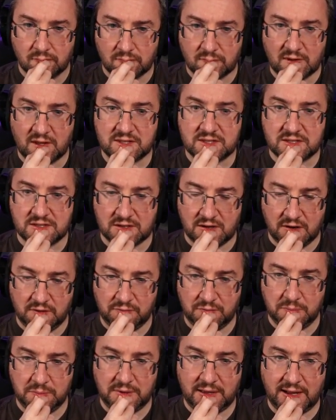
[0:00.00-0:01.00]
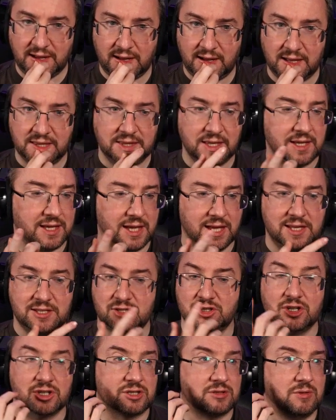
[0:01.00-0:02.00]
Aside from that, I think it is
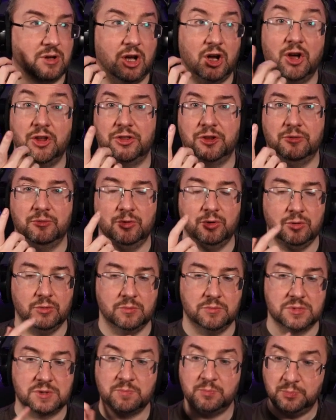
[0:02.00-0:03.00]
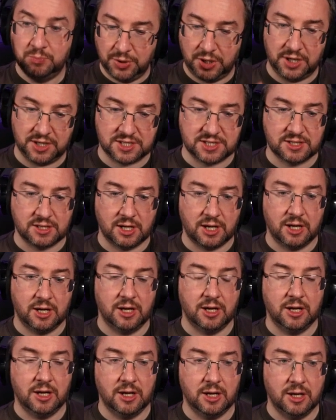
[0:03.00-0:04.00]
just other rooms. But,
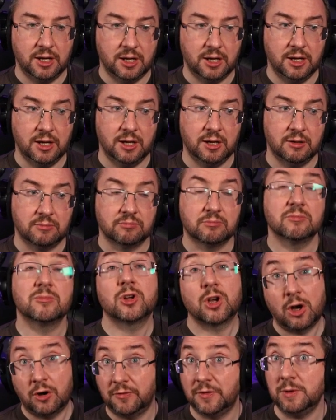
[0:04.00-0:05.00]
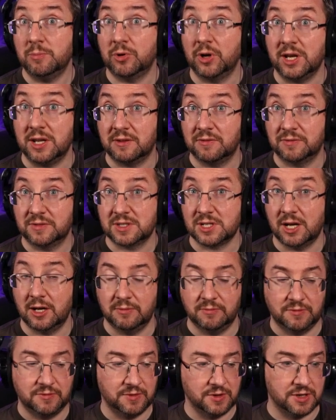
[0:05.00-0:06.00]
coffee break
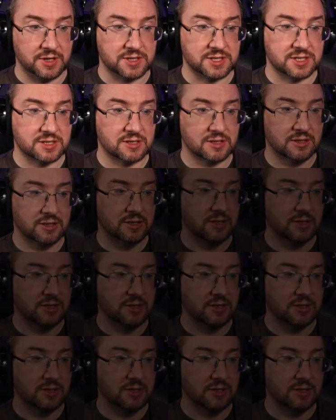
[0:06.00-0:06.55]
time first.